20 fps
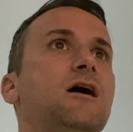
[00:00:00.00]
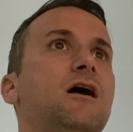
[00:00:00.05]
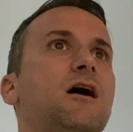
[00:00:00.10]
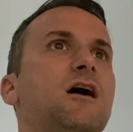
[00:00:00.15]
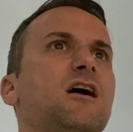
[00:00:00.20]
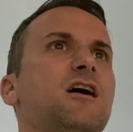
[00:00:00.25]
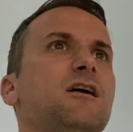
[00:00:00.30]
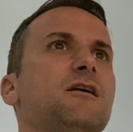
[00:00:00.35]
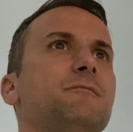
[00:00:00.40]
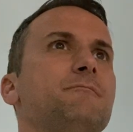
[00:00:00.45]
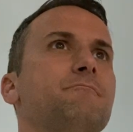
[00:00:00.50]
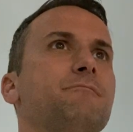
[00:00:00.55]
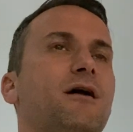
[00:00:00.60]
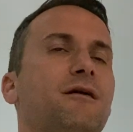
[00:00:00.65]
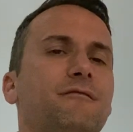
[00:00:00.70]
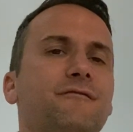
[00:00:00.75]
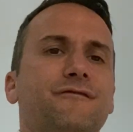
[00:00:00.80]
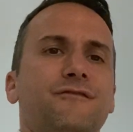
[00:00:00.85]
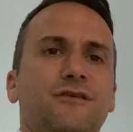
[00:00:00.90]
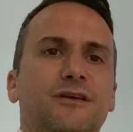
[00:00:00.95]
But
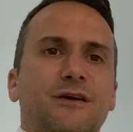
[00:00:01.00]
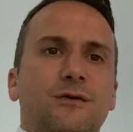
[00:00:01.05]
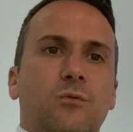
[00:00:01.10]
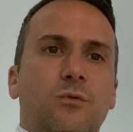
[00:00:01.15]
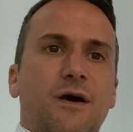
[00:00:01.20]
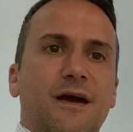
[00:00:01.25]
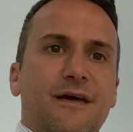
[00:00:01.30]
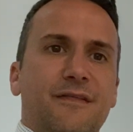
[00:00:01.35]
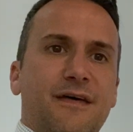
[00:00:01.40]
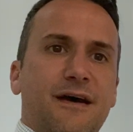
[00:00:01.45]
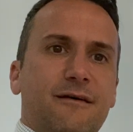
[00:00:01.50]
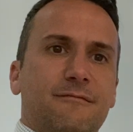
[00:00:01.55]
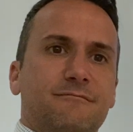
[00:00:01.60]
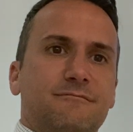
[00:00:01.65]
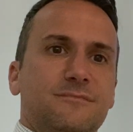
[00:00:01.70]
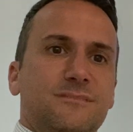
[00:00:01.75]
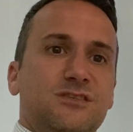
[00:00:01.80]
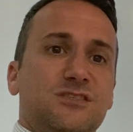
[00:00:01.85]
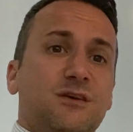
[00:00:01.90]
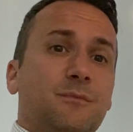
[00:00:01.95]
I'm fully aware that
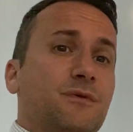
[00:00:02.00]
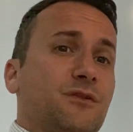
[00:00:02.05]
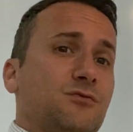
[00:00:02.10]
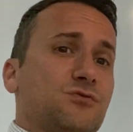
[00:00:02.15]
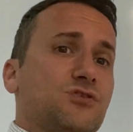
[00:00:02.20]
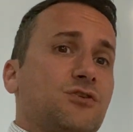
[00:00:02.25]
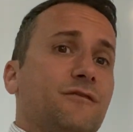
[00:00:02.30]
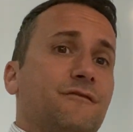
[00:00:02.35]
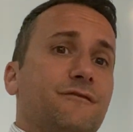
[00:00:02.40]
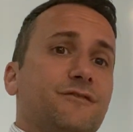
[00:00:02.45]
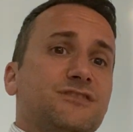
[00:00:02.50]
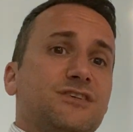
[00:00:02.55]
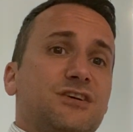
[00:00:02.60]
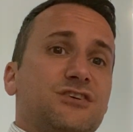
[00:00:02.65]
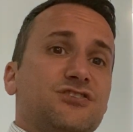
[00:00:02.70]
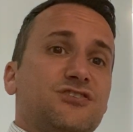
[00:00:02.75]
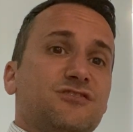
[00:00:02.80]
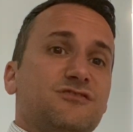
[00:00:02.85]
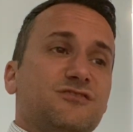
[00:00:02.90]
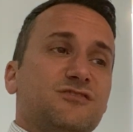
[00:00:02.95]
some of those
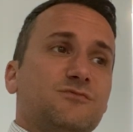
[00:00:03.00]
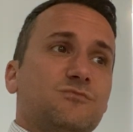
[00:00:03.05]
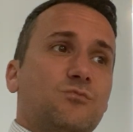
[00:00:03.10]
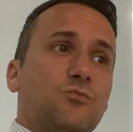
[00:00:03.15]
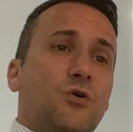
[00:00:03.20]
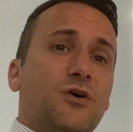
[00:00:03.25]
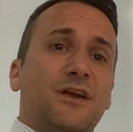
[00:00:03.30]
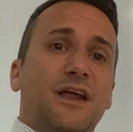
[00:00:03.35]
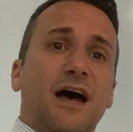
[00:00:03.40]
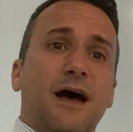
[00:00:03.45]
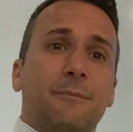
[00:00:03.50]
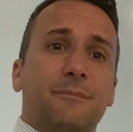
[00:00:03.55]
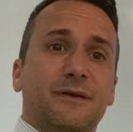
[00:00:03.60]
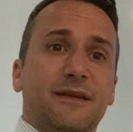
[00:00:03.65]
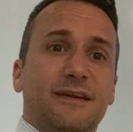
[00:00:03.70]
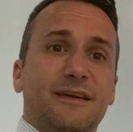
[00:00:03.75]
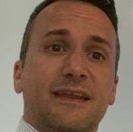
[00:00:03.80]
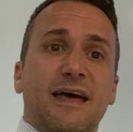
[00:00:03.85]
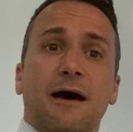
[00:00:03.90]
conversations weren't happening.